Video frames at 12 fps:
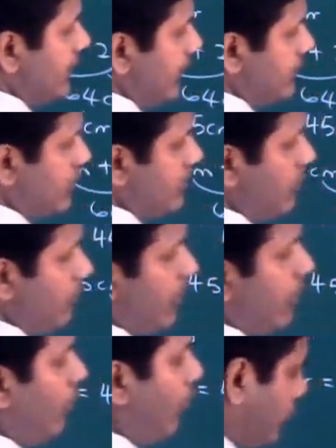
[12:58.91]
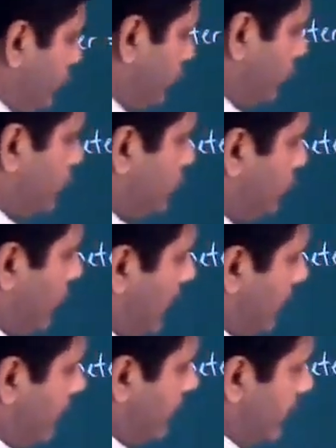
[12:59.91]
it's going to be what? Also
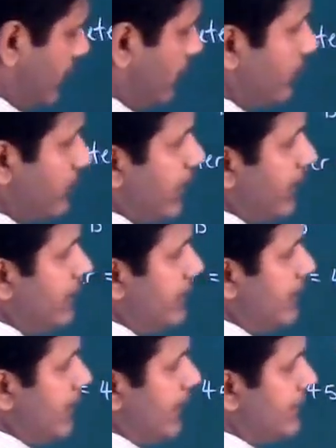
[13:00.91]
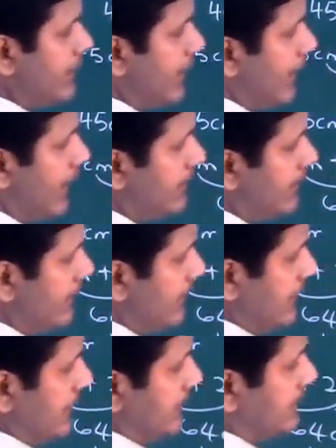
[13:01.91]
12. Okay, and then
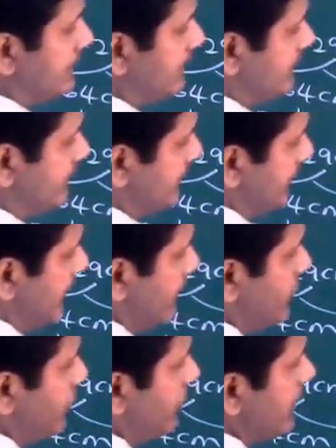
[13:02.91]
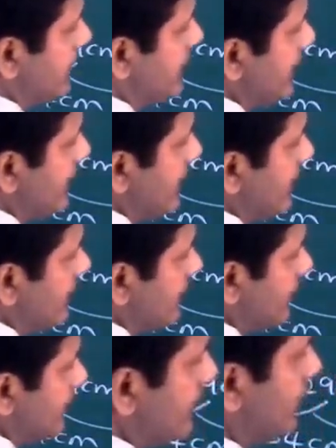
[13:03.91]
C to D,
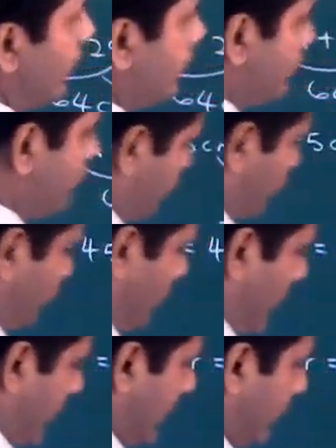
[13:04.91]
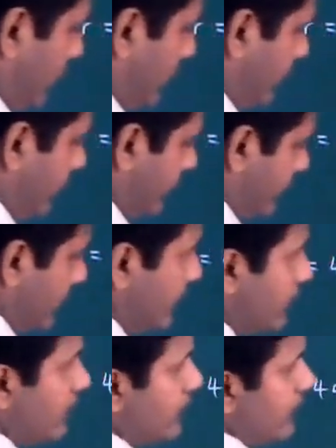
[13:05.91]
also 12.
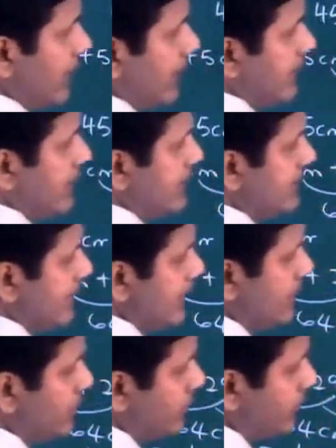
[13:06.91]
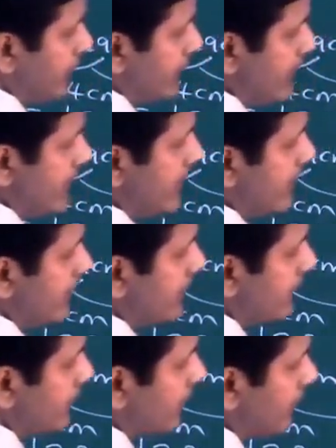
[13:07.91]
And then D to E,
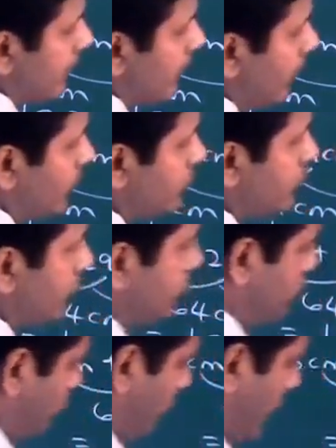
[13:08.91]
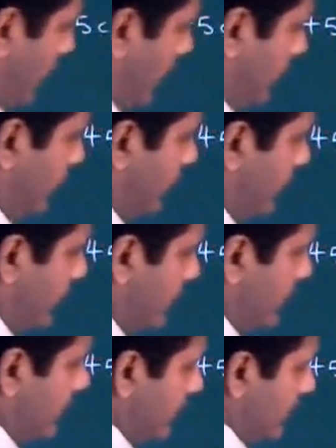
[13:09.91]
also
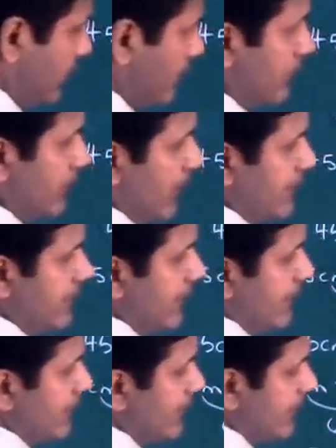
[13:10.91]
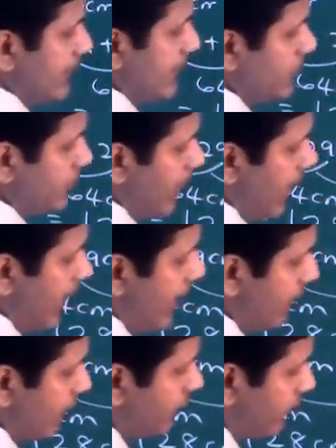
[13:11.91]
12. And then E to
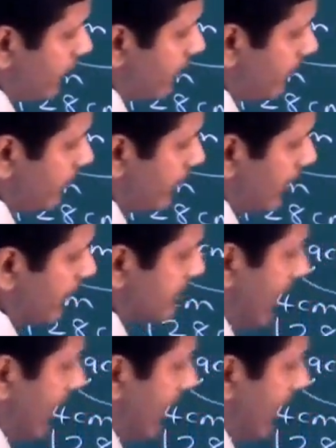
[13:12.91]
F, it's